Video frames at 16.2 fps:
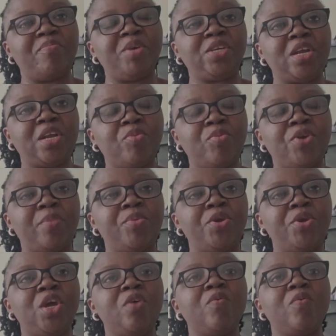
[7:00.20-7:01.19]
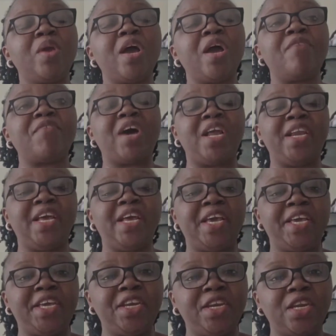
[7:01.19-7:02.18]
Dubai, I've mentioned Abu Dhabi. We have
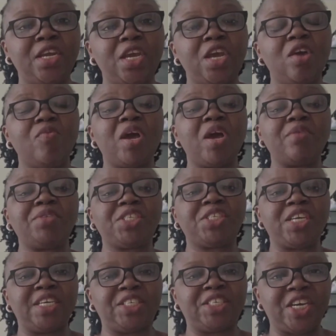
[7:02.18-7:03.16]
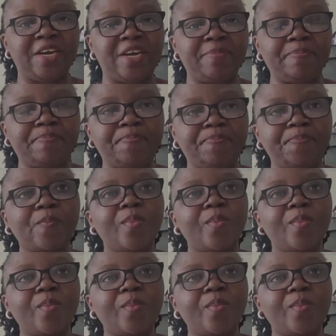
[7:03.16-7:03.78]
Al Ain, we have Sharjah,